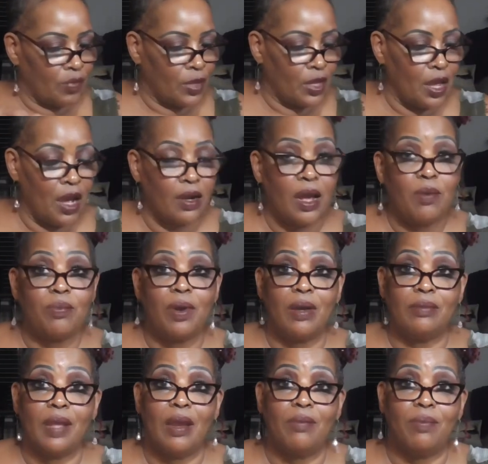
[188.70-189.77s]
Yeah,
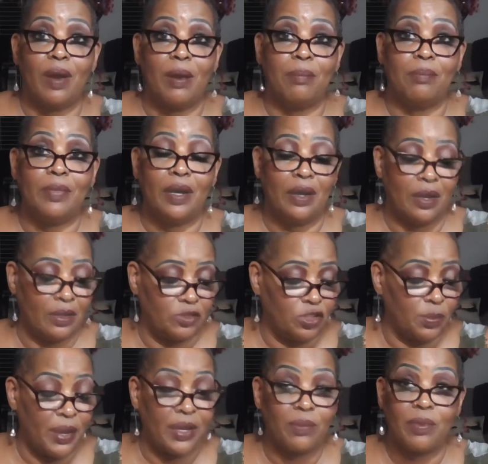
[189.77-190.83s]
that rum,
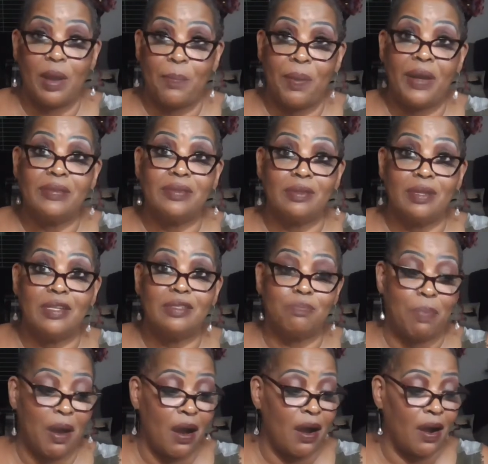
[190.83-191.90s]
Jamaican rum punch is
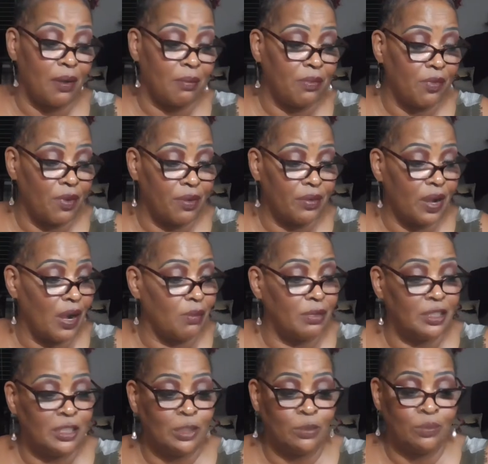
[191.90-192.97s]
bomb. I
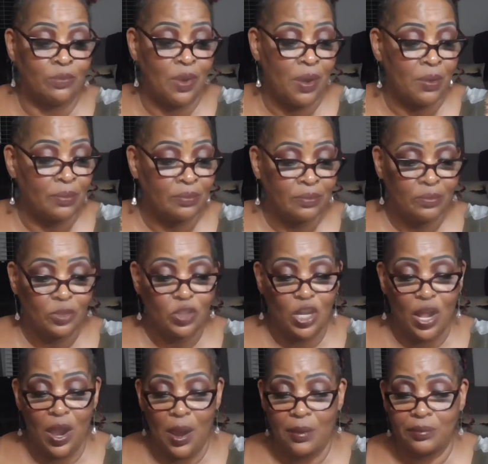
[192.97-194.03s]
mean,
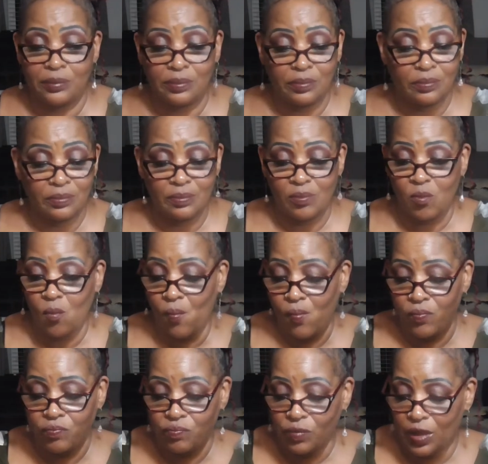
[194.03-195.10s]
yeah,
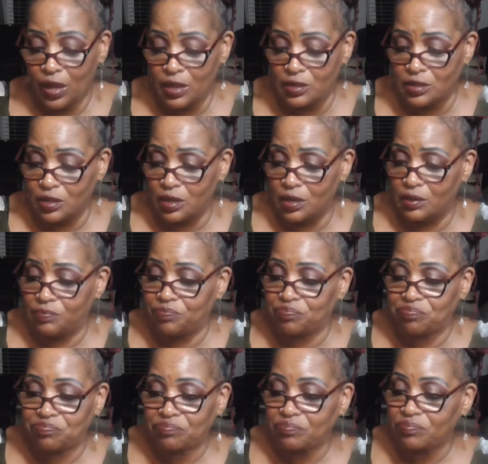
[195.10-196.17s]
it's good.
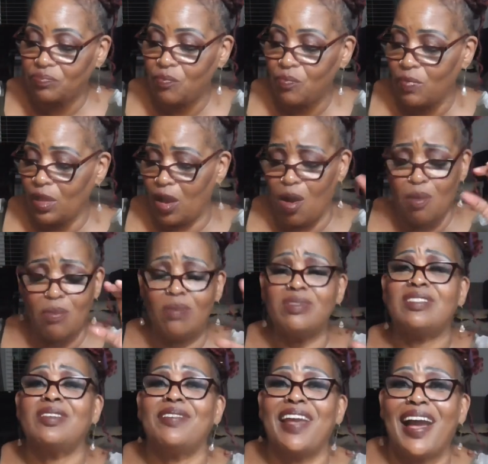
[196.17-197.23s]
Oh,
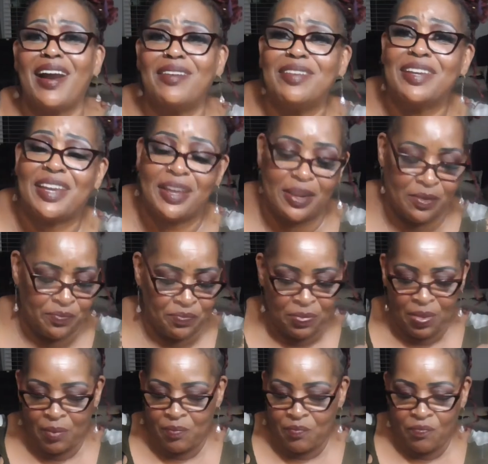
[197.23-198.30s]
so y'all, look here.
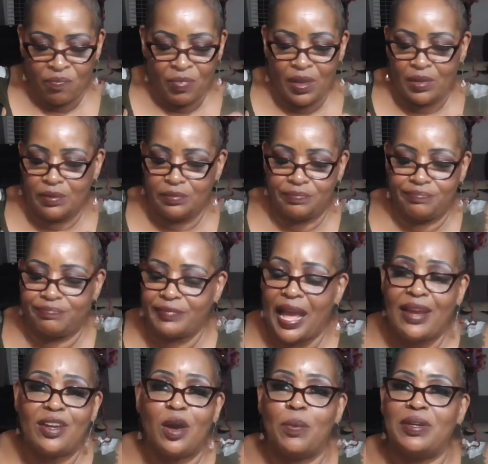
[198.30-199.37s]

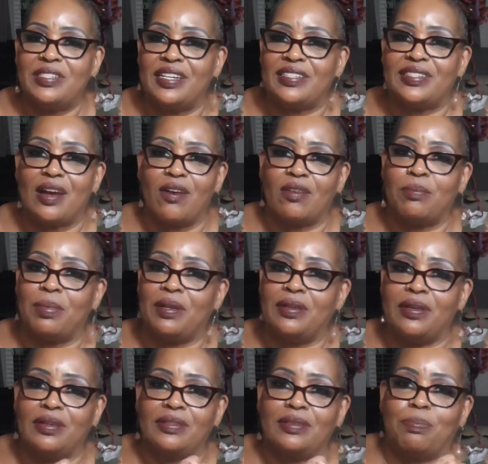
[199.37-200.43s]
I know we just talking, but
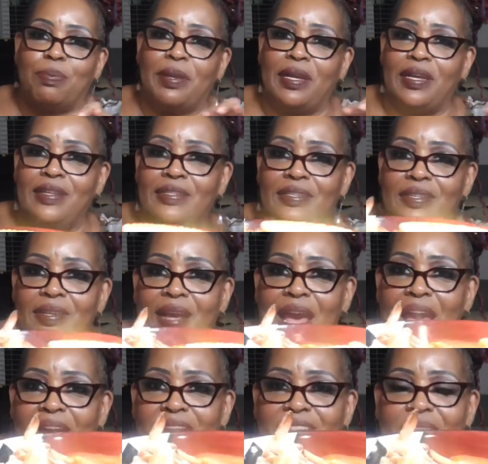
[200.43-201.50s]
look, please
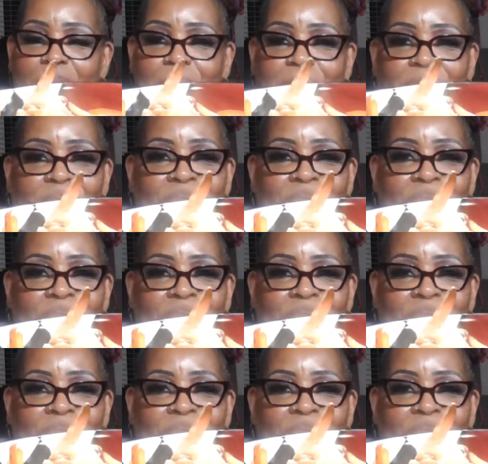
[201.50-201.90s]
have some.